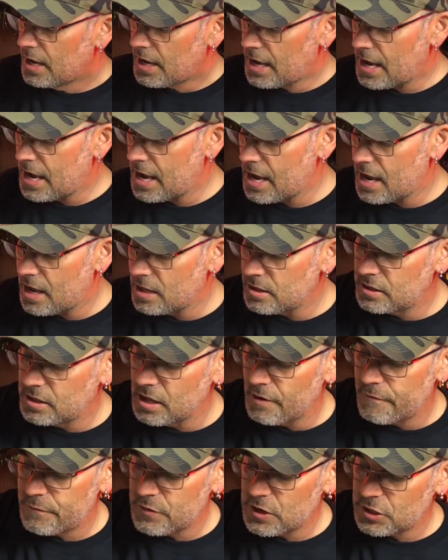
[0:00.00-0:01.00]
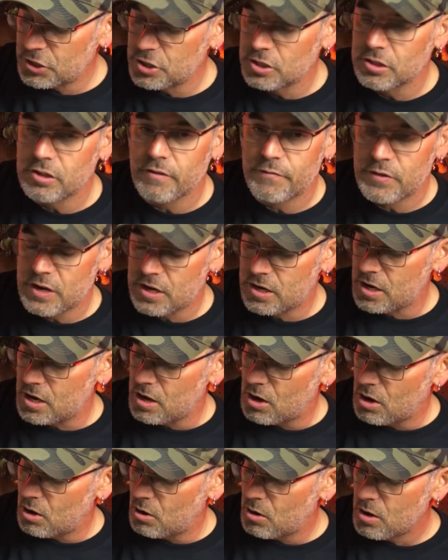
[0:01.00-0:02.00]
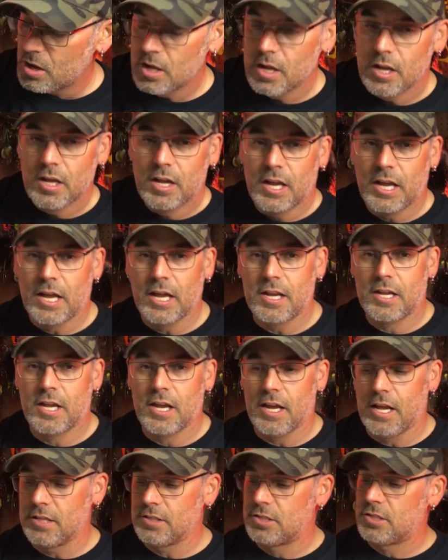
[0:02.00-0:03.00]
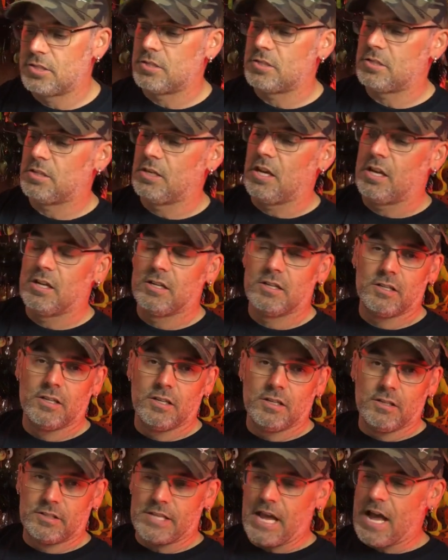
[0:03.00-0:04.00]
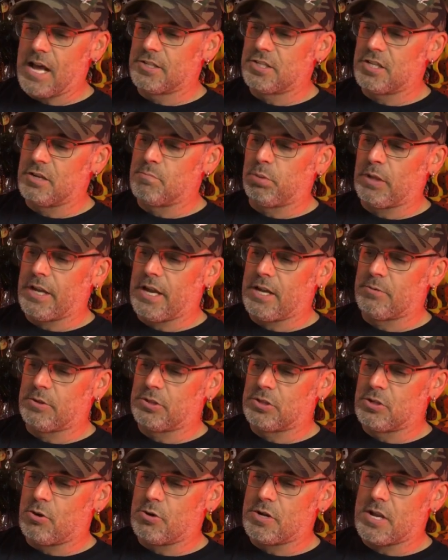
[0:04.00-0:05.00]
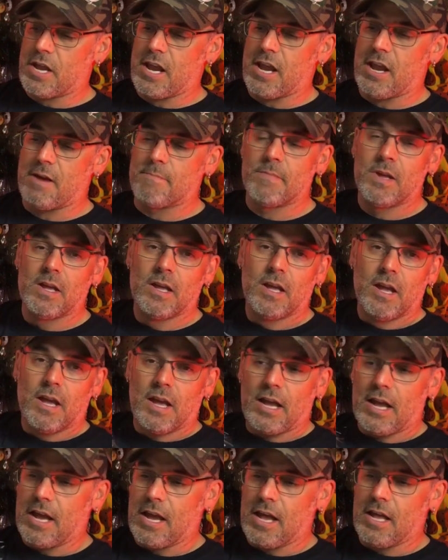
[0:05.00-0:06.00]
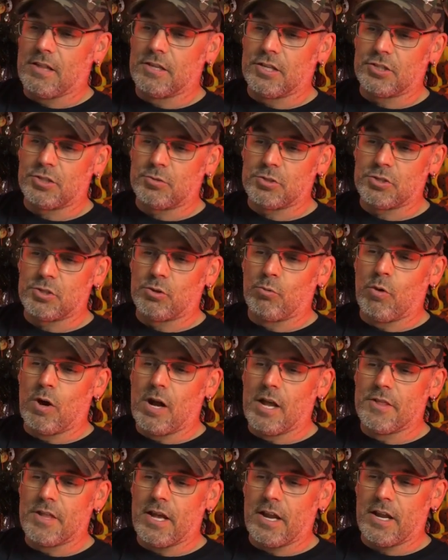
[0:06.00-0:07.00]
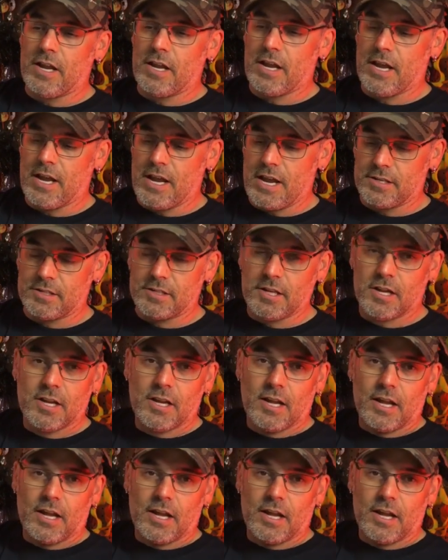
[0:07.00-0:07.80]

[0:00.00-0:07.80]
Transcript: And the fish in the video, it hits Dadson Blade with no name, and this was the one that it hit.